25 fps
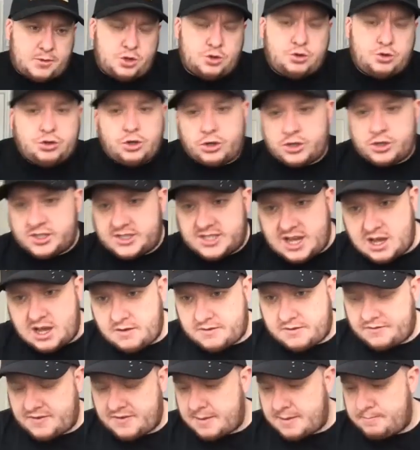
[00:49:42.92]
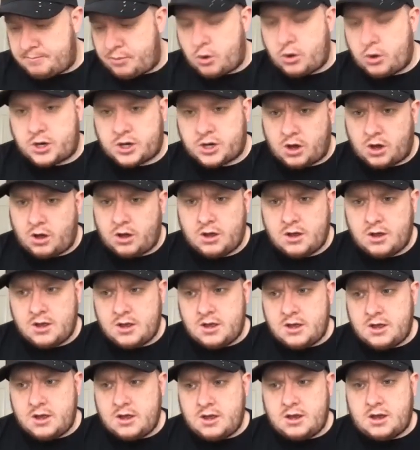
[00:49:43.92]
you'll know yourself, if I book you,
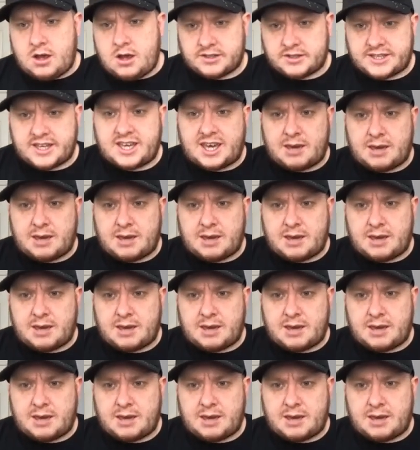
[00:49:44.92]
I'll say,